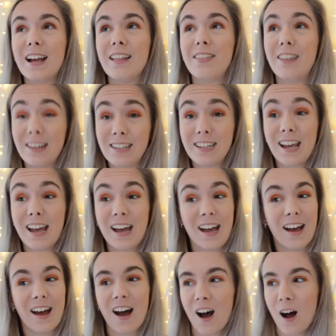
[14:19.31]
this
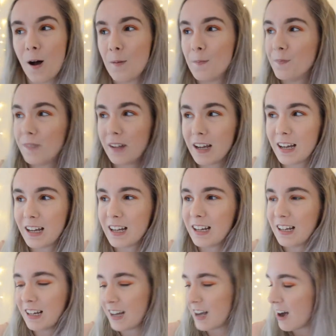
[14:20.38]
year,
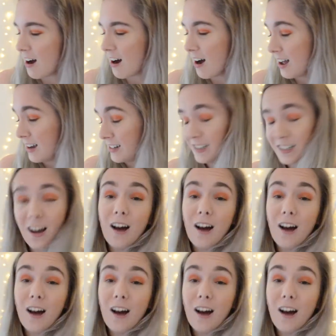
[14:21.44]
and